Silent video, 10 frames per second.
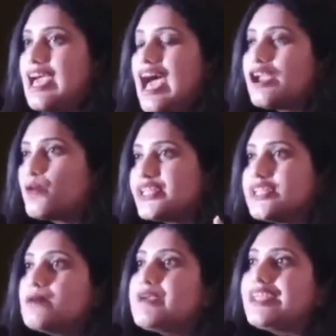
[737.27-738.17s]
And
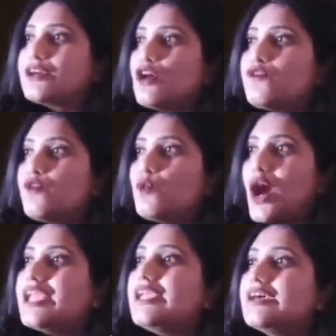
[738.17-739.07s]
within a period of
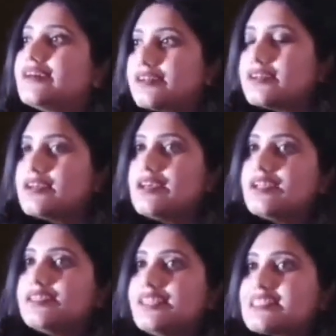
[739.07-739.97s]
1 year,
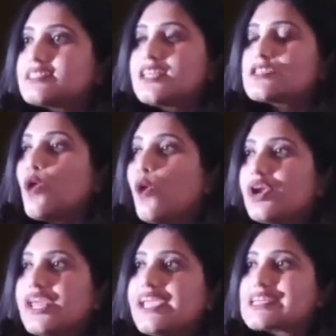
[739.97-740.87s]
this
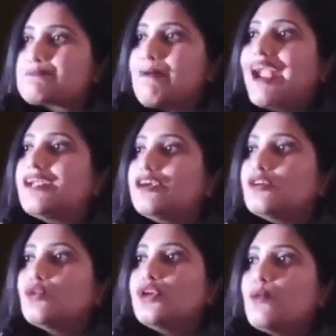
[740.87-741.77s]
holding expanded
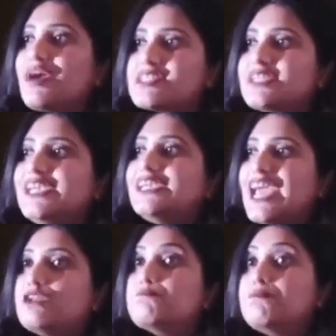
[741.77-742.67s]
to USD
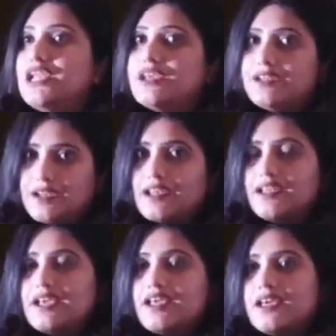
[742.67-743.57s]
10 billion.
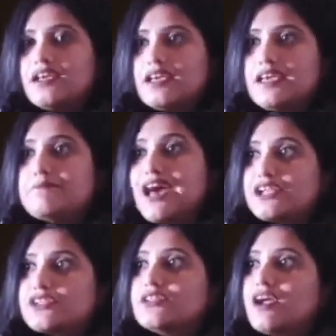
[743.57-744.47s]

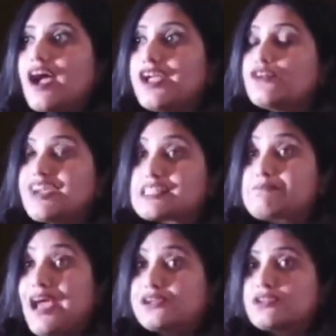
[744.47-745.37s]
Imagine the kind of
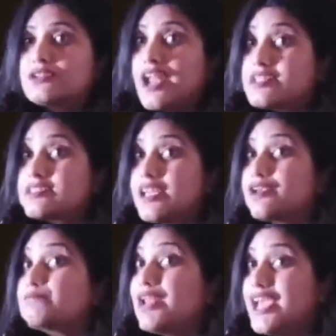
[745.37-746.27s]
expansion that has
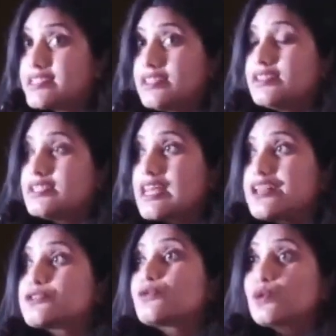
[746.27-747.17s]
taken place. And this
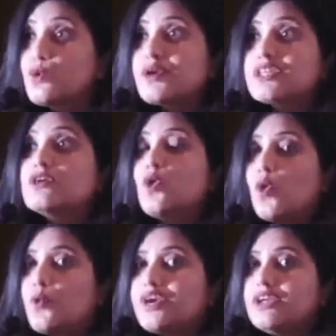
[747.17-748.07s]
has to do with the
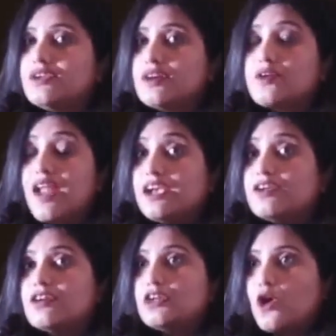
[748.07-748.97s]
COVID
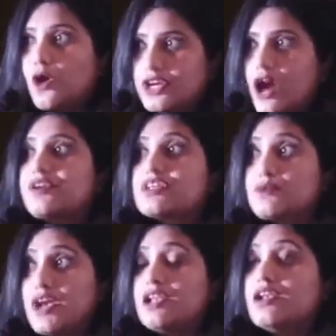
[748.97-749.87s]
rendered lockdown as
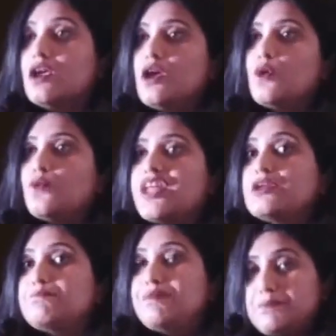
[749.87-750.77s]
well,
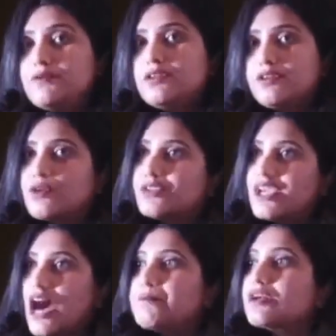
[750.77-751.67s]
wherein people, the
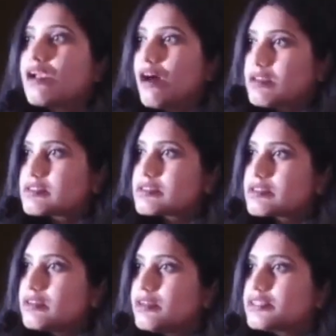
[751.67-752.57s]
upper class,
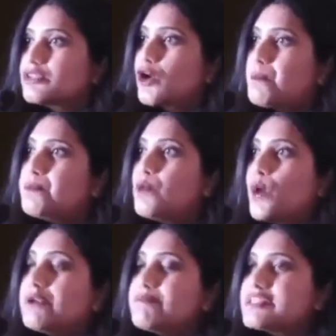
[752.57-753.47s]
the top
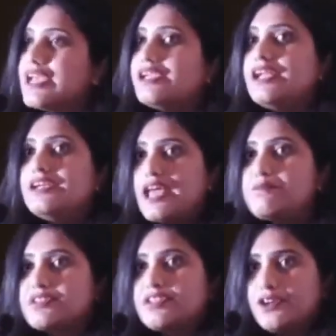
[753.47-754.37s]
1% and
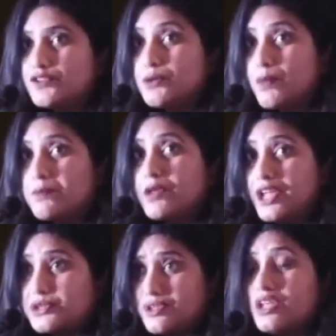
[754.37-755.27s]
10% of the
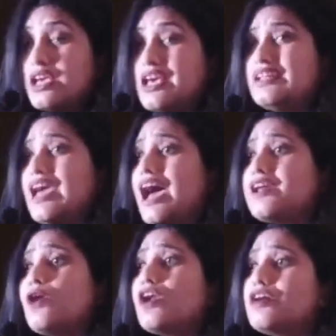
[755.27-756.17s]
population, they had
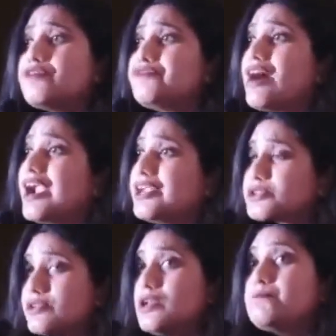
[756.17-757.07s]
a lot of
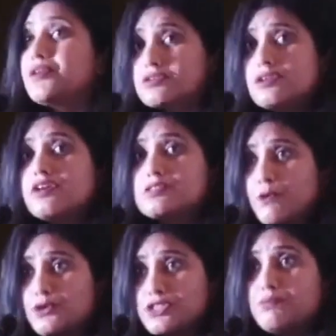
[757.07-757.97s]
additional personal
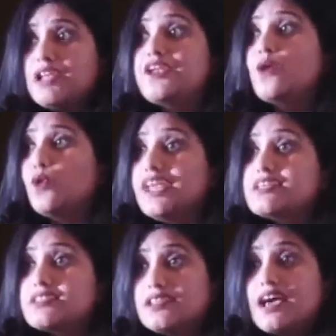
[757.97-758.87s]
disposable and
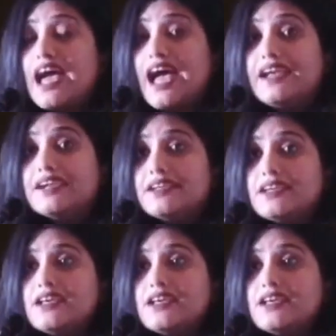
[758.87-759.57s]
holdings in their hand.